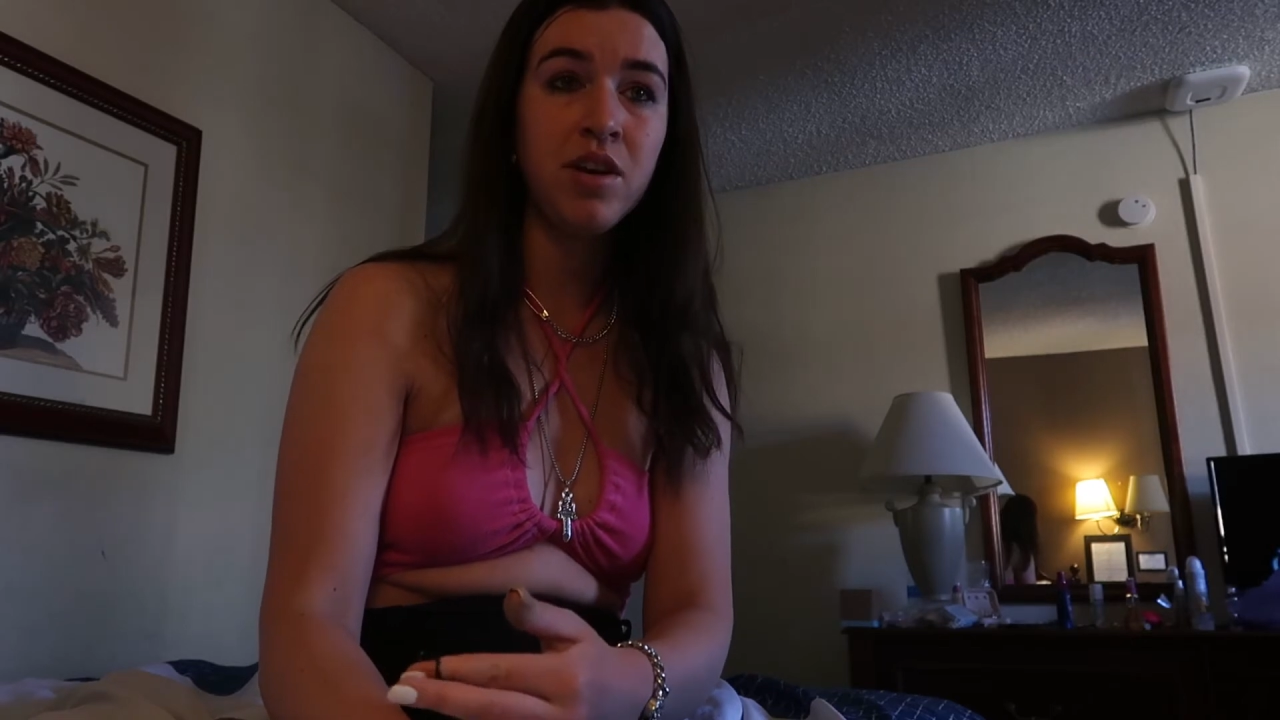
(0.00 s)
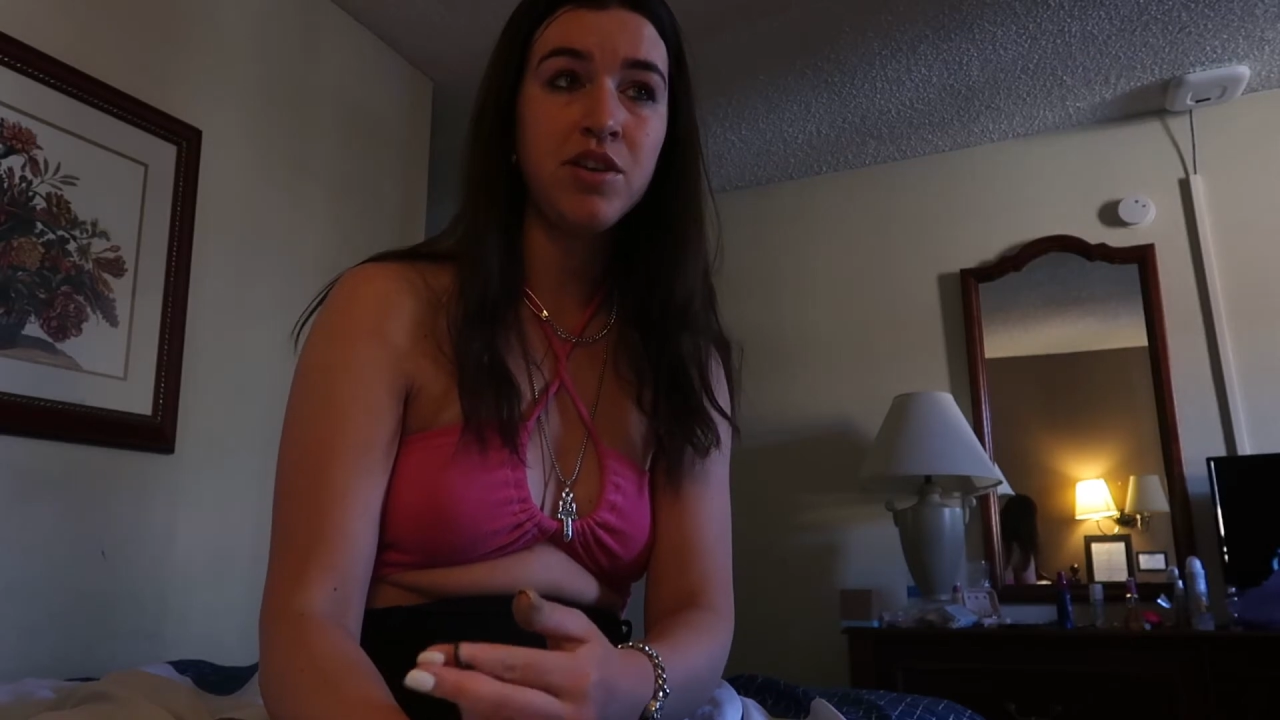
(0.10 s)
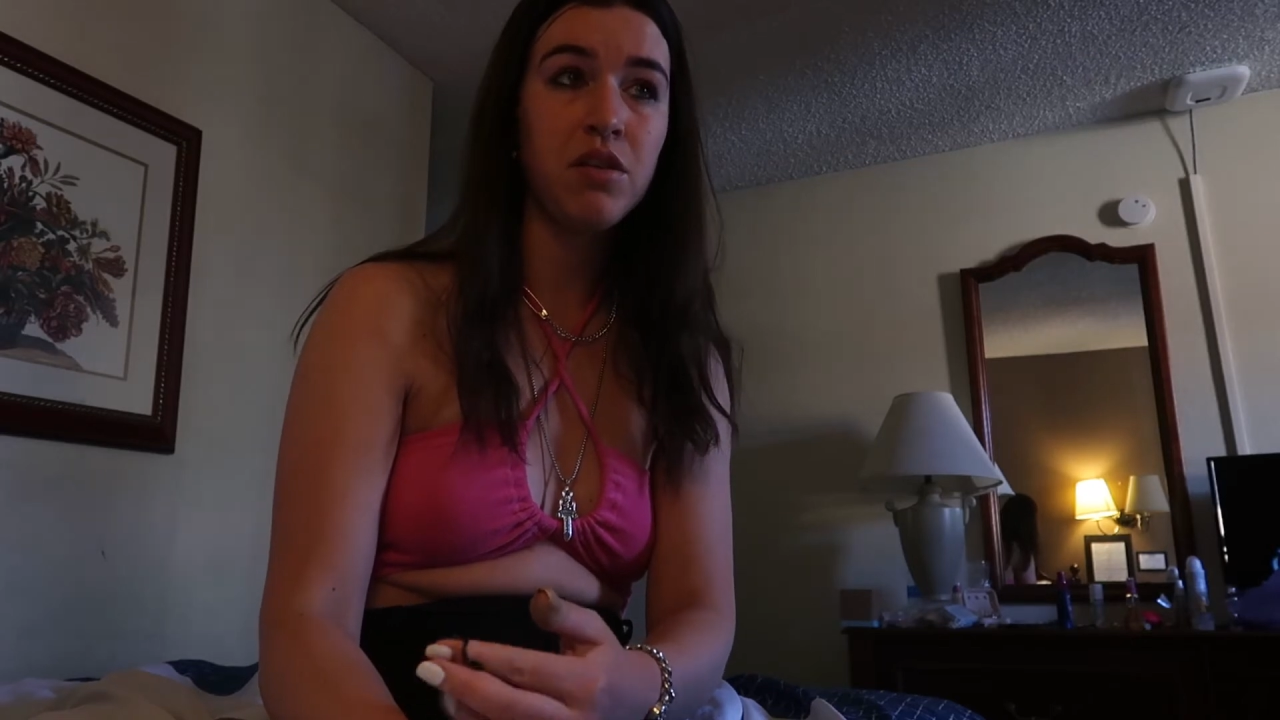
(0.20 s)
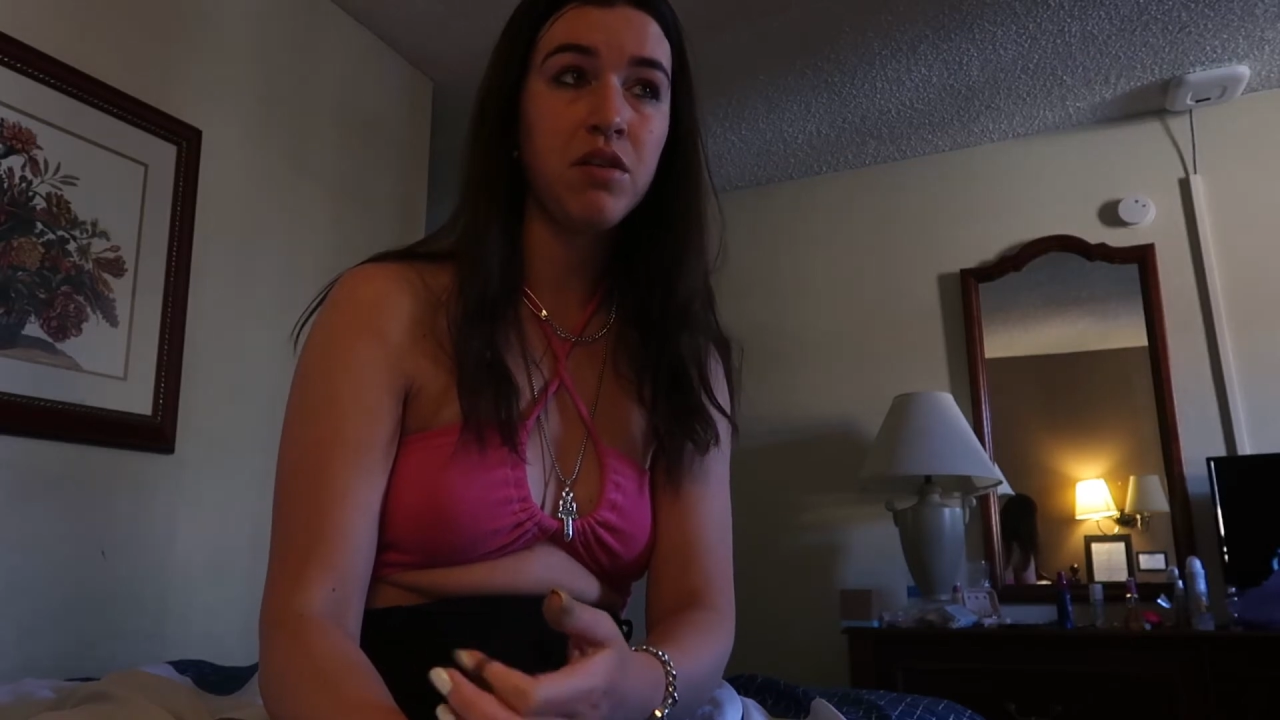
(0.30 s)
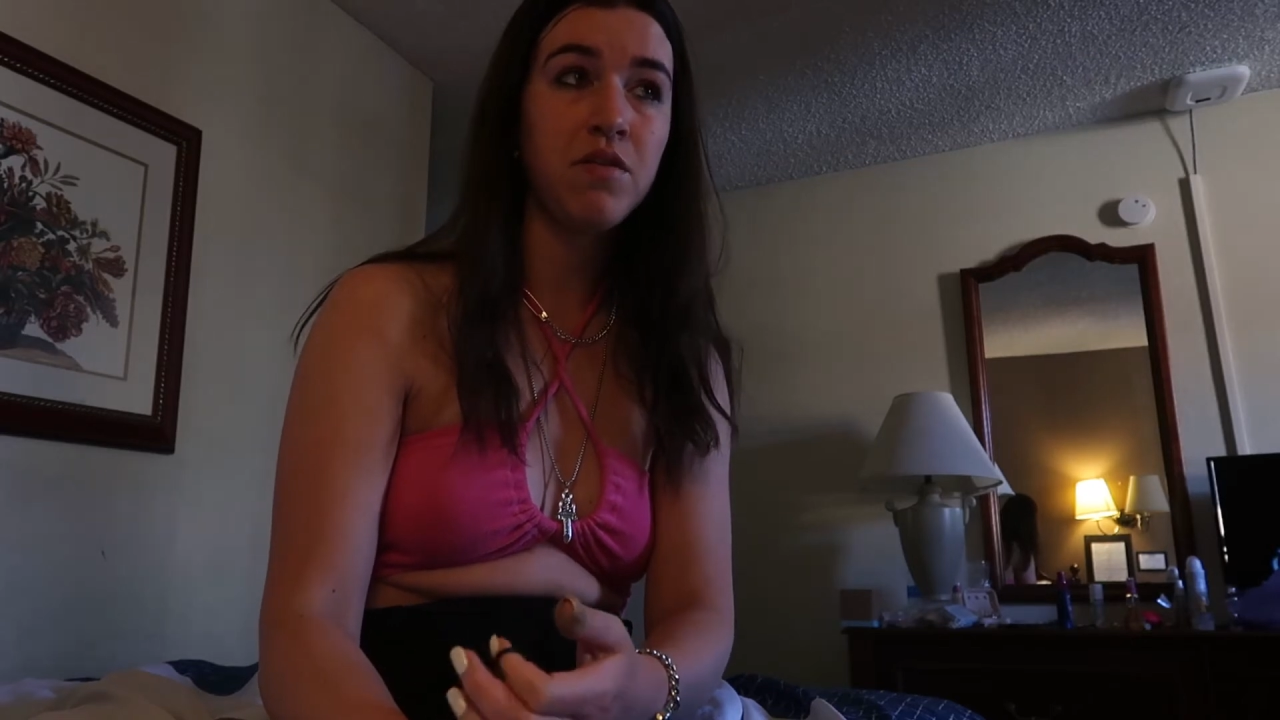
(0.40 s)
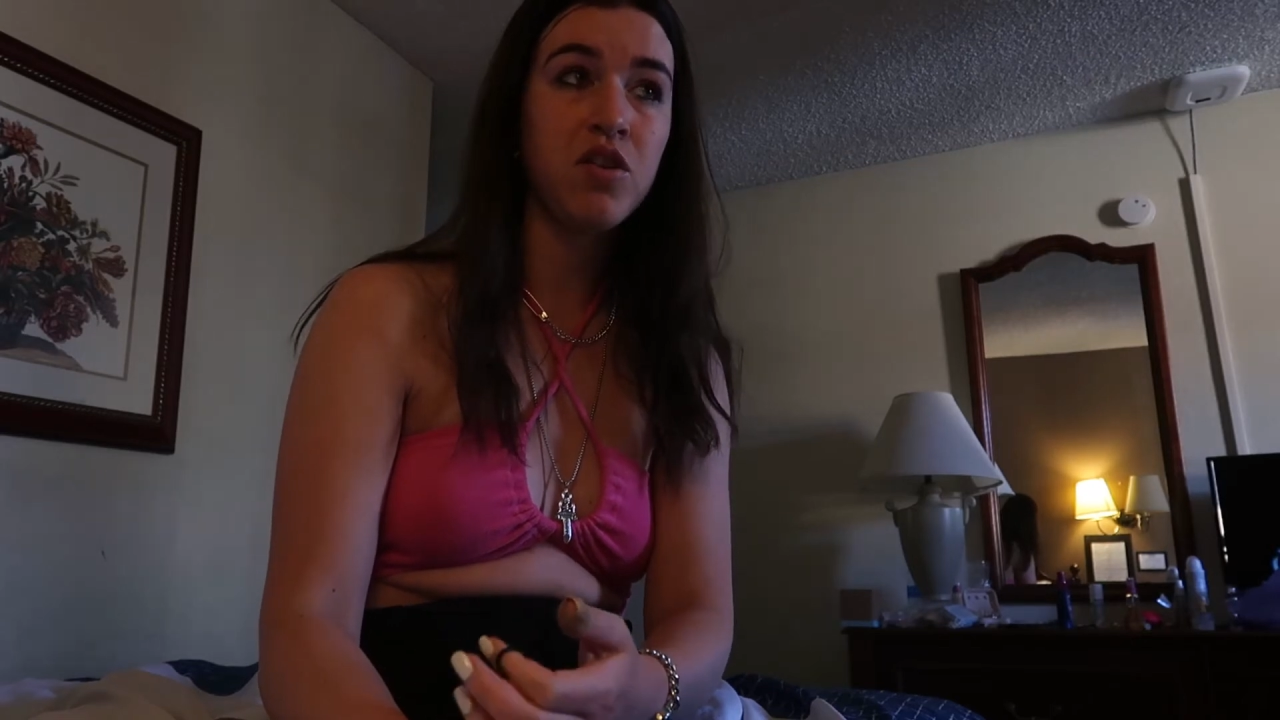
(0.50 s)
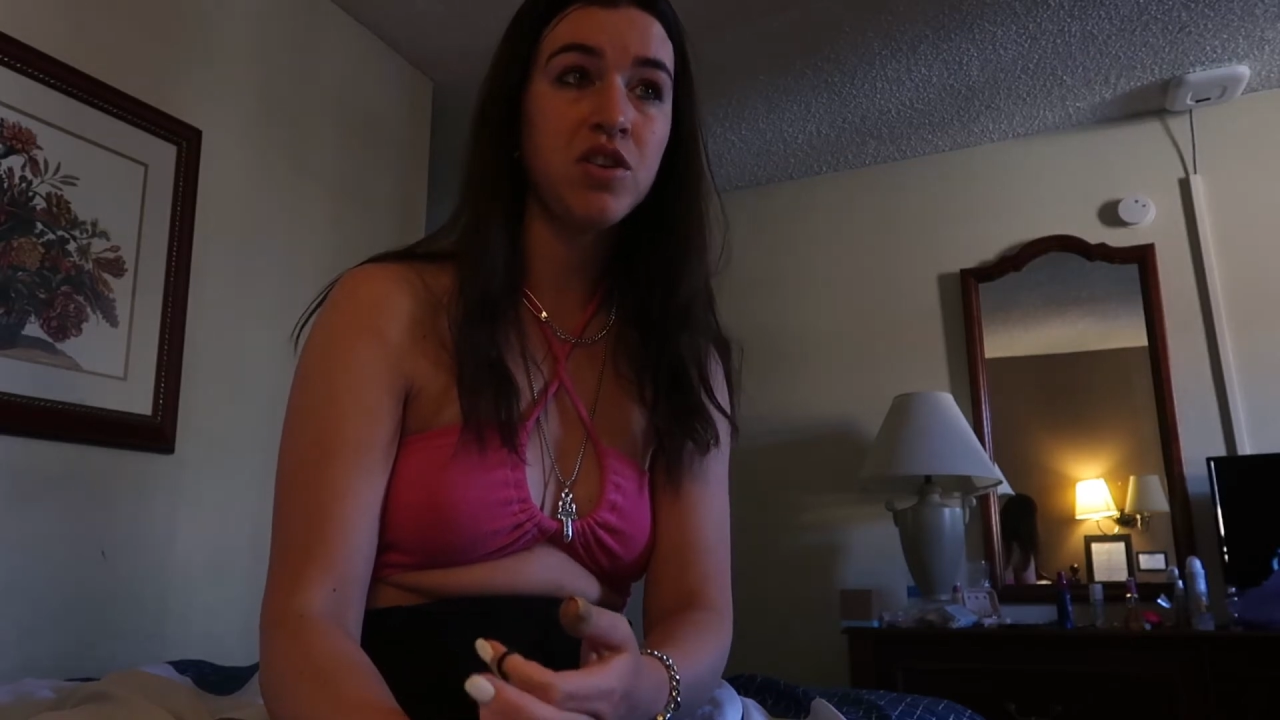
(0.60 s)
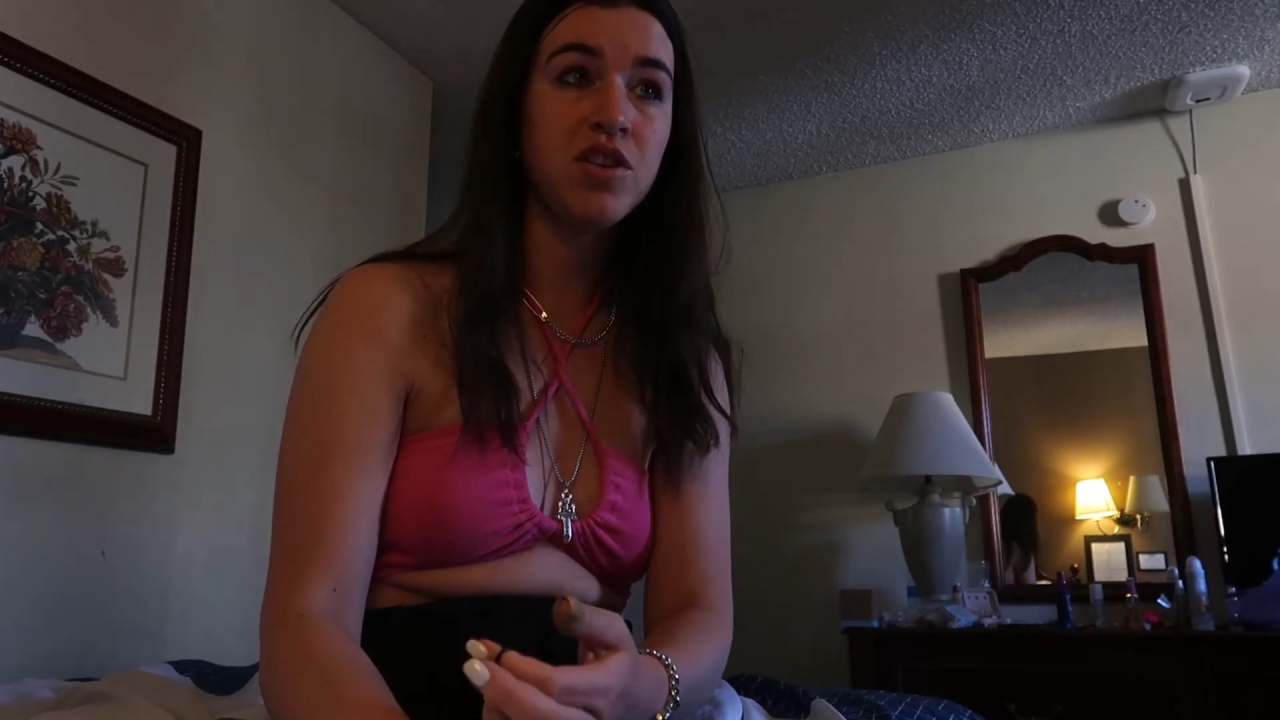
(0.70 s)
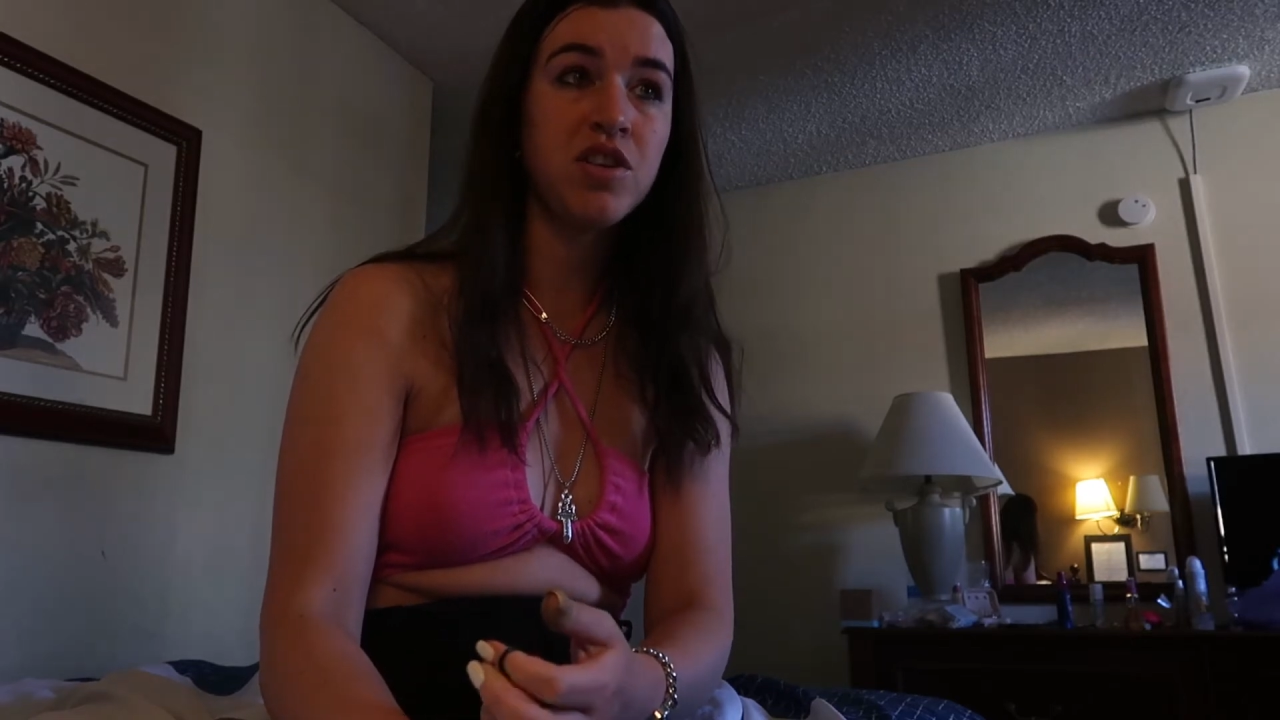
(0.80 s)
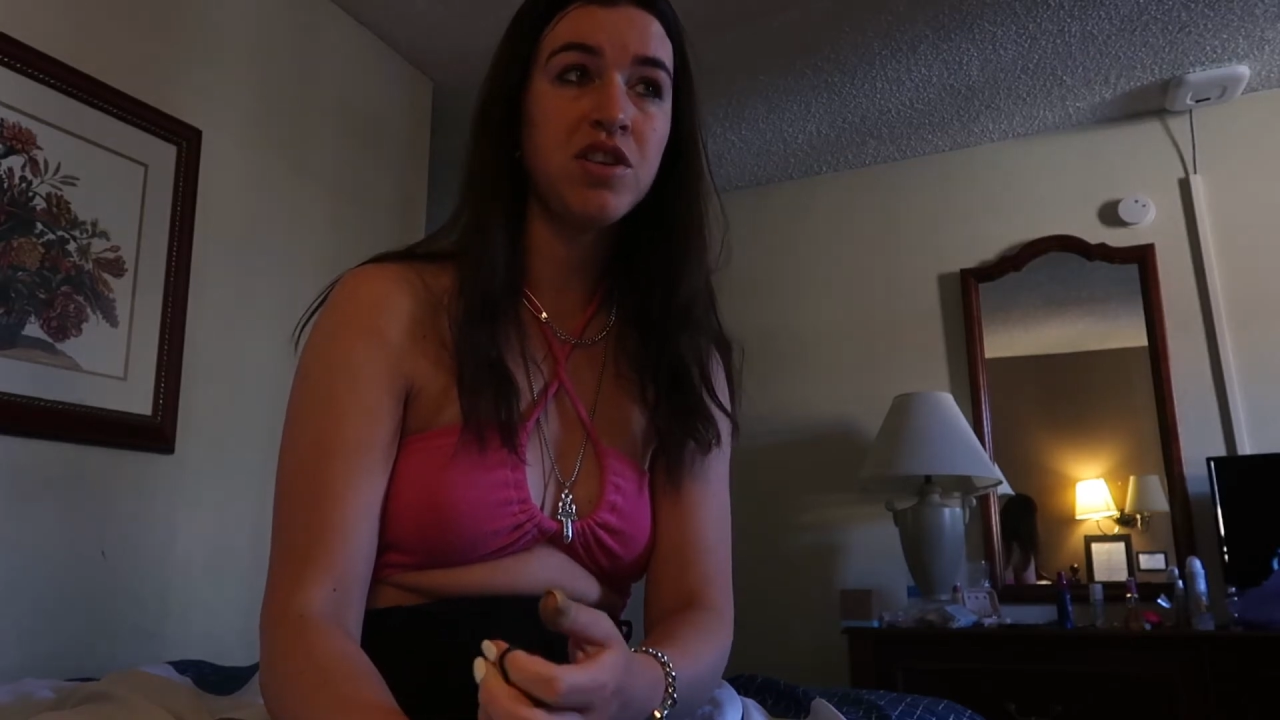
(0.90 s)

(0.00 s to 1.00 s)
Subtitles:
So I could have just